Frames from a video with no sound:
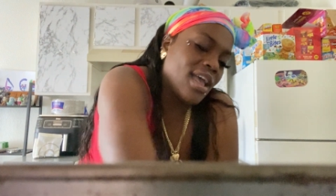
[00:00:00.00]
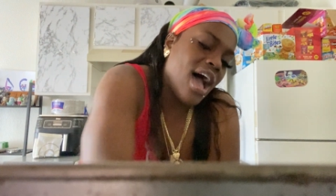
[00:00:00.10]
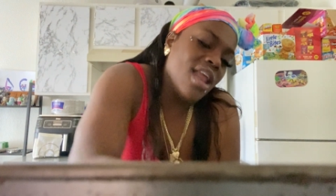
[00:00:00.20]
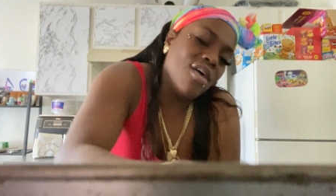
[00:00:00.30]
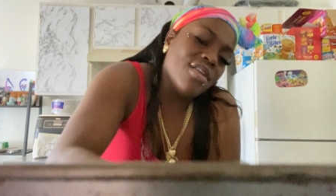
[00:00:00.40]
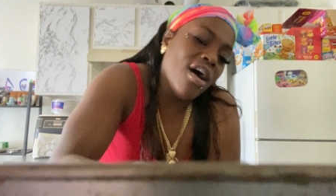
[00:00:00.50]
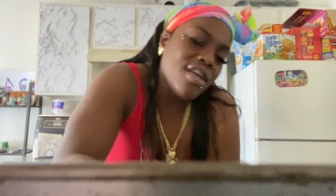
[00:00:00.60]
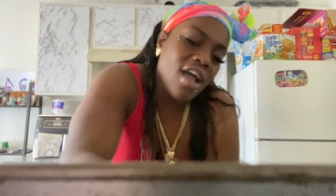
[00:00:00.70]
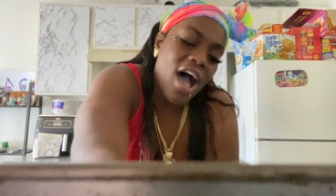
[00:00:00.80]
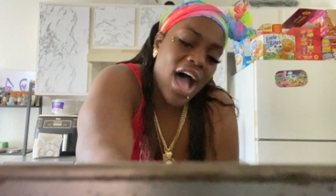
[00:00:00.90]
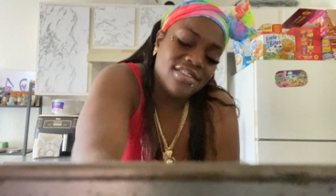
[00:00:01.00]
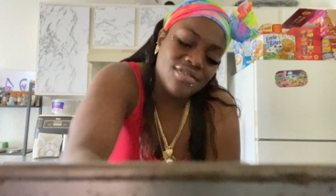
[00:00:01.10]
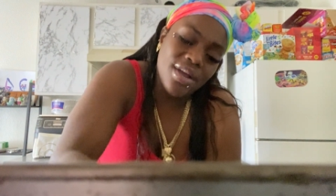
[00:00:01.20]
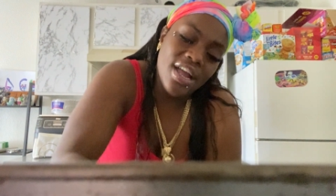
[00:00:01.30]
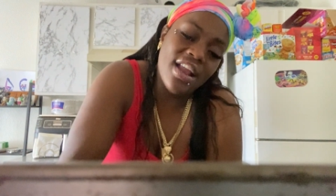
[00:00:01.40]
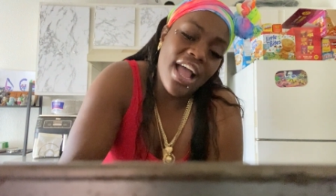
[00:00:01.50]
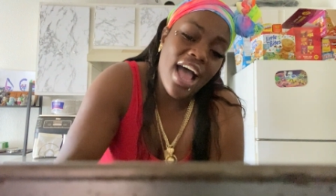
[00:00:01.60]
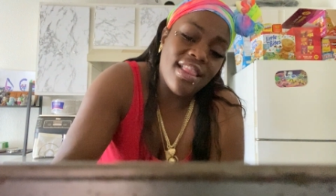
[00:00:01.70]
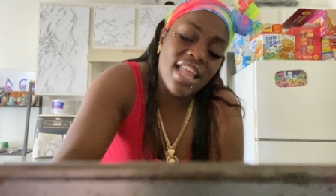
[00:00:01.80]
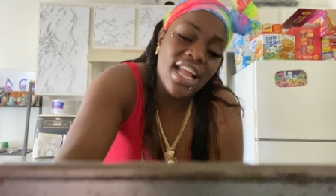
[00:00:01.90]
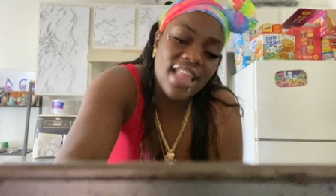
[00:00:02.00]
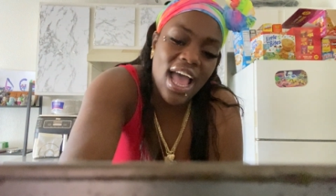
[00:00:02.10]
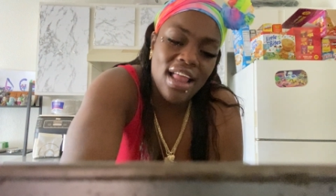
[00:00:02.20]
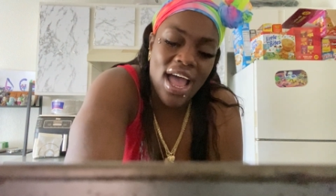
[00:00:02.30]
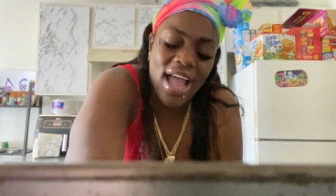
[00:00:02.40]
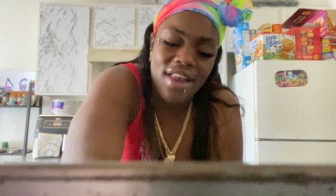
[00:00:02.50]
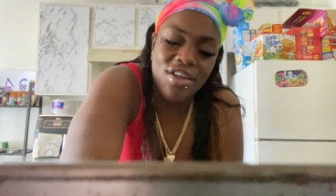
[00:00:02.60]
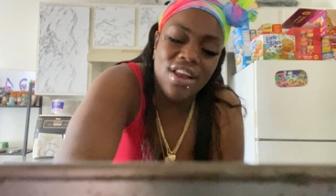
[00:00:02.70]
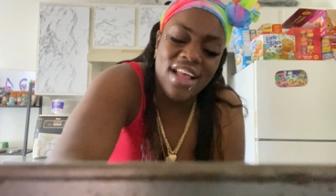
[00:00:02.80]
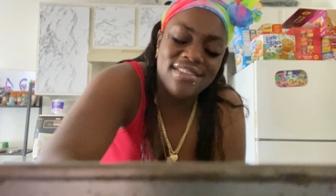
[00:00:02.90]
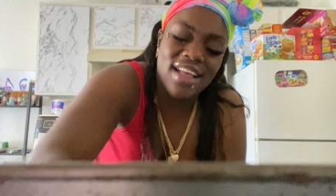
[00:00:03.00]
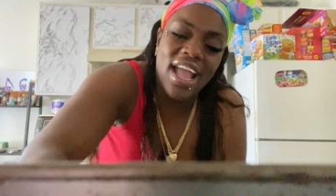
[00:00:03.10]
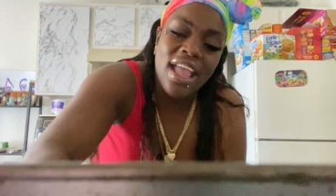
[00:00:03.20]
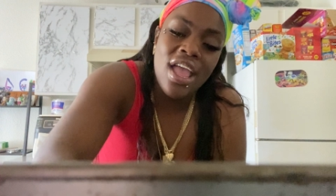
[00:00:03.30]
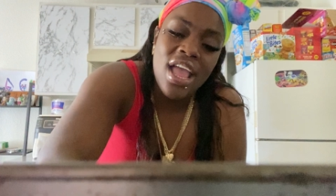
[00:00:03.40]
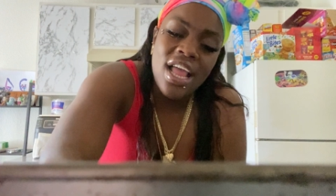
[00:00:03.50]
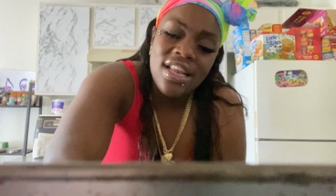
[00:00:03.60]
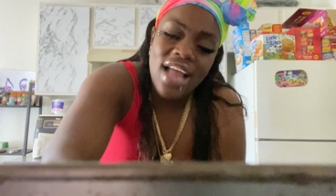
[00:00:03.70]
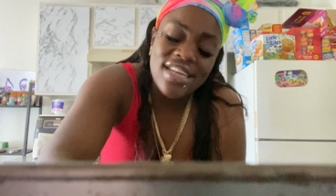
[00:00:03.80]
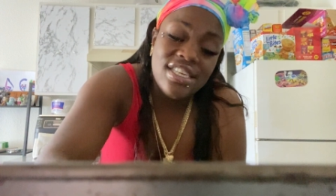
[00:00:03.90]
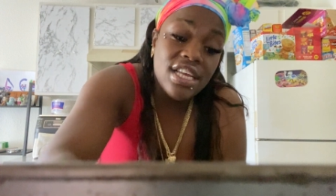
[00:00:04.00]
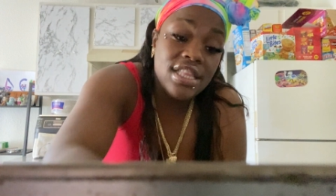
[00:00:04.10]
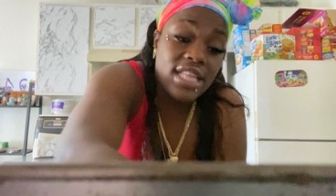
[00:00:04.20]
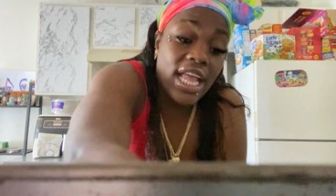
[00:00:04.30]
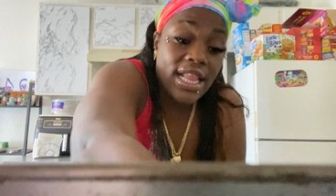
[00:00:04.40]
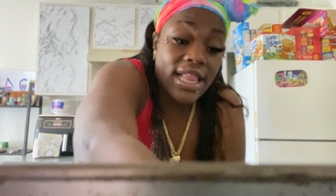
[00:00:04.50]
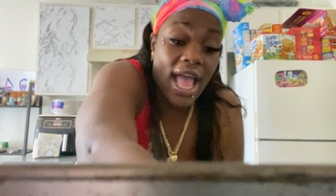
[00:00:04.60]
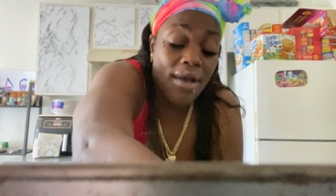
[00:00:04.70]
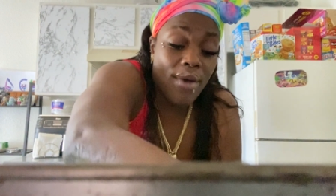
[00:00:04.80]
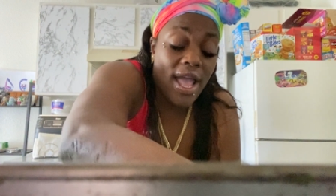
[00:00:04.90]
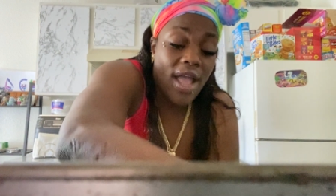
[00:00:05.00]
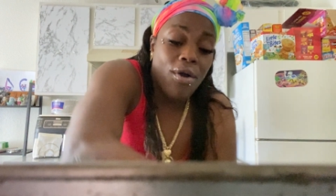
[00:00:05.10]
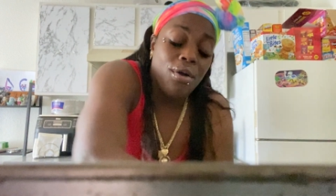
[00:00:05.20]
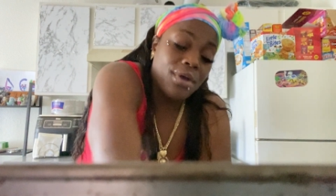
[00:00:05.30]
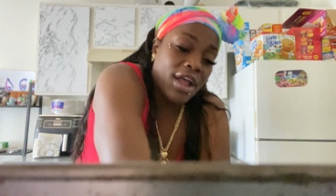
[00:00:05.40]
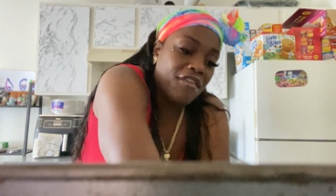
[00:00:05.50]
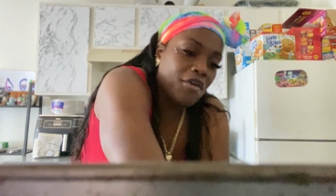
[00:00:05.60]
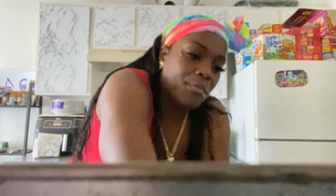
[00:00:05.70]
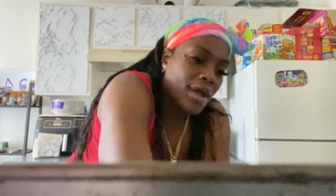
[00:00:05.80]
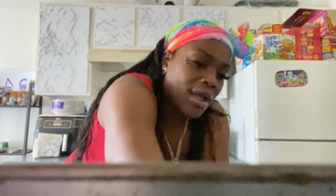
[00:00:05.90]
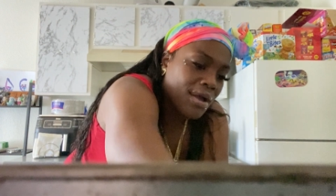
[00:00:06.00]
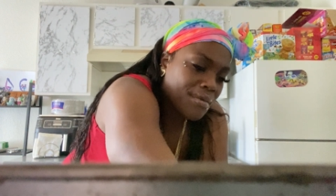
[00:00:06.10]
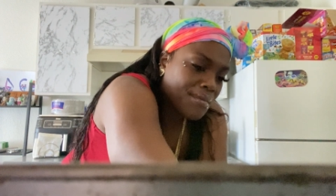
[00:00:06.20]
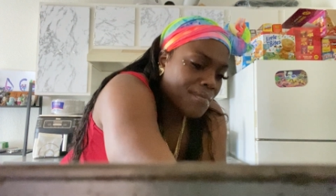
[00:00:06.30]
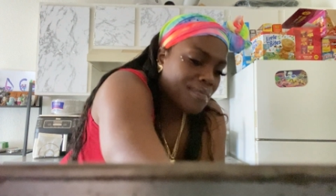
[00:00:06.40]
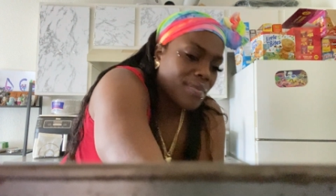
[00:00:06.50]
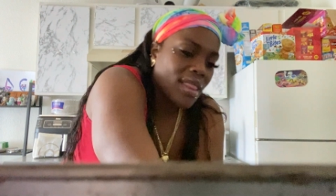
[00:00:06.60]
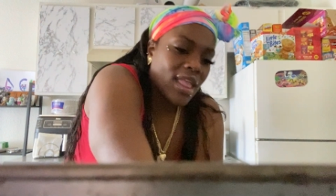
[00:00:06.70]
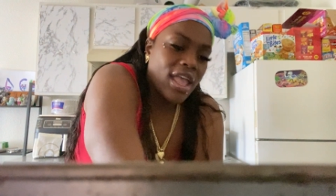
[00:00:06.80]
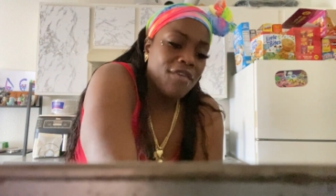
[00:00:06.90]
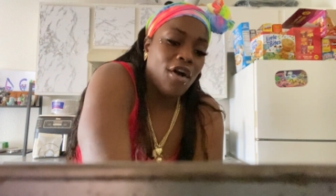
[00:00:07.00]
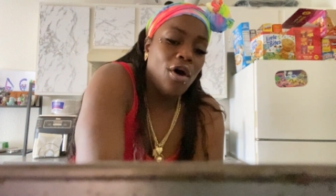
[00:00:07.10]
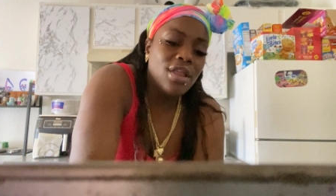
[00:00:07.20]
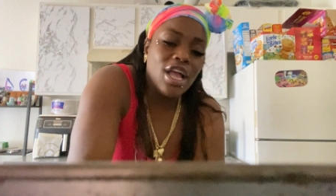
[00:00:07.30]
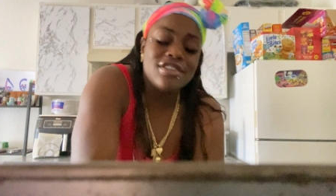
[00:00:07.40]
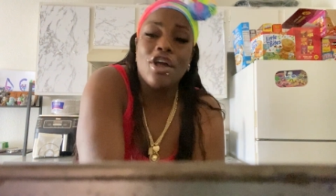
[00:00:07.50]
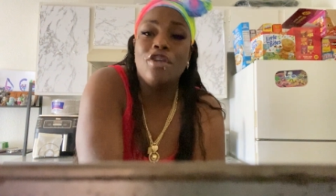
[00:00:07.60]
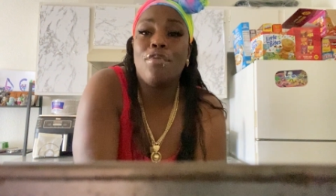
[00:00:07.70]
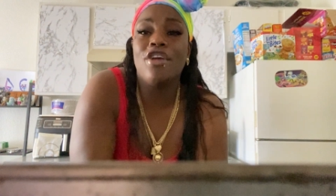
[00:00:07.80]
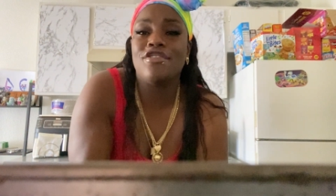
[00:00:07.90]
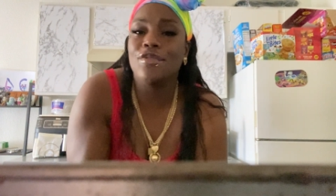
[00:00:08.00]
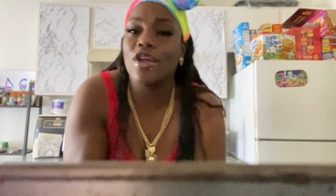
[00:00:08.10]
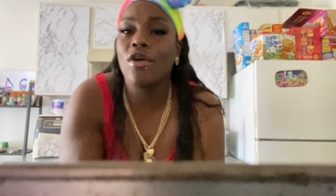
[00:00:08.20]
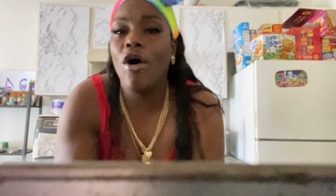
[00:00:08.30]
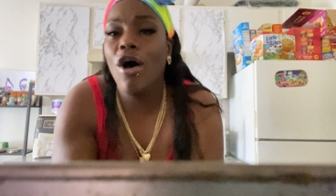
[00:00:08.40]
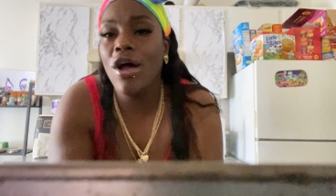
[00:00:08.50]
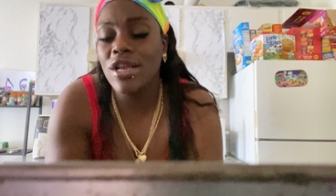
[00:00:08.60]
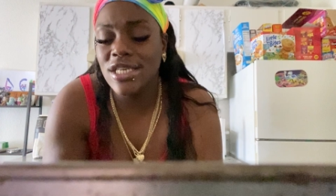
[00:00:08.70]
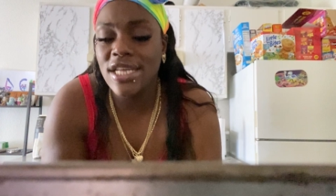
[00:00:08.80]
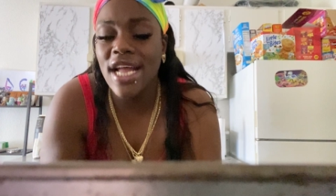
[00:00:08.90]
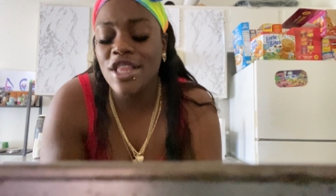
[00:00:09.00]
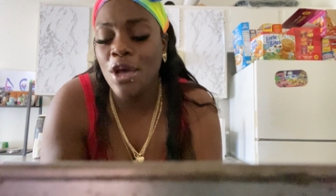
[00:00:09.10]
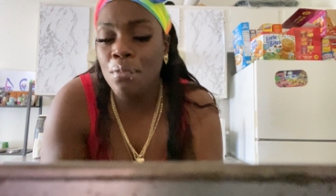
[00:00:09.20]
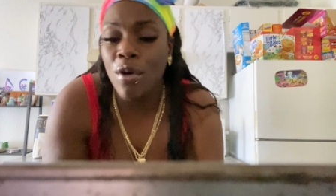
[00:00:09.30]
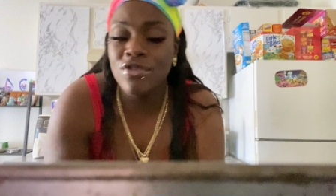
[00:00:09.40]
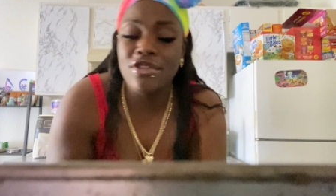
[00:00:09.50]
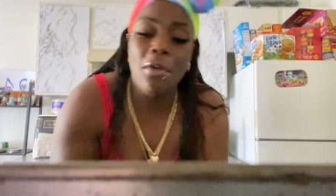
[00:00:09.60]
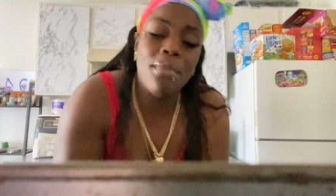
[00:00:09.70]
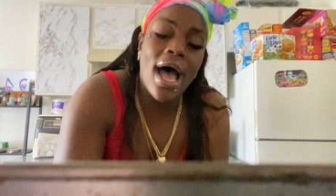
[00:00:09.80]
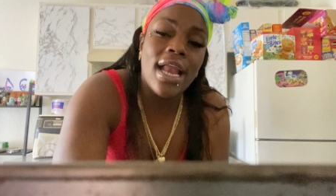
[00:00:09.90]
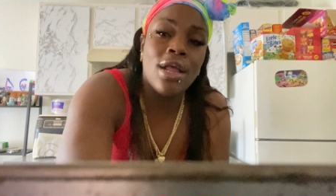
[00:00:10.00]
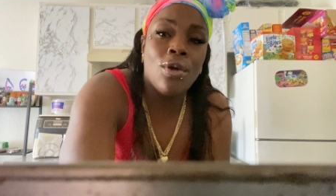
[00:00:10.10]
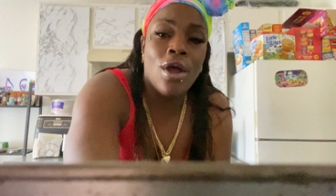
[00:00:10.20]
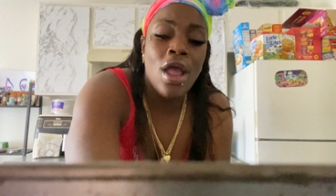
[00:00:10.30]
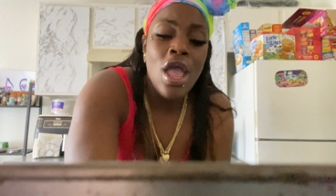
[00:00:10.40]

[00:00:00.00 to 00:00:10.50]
I don't know, y'all. I swear, like I think that, like I know that's like I should think that way or whatever, but. If only a certain person would have called and checked up on somebody or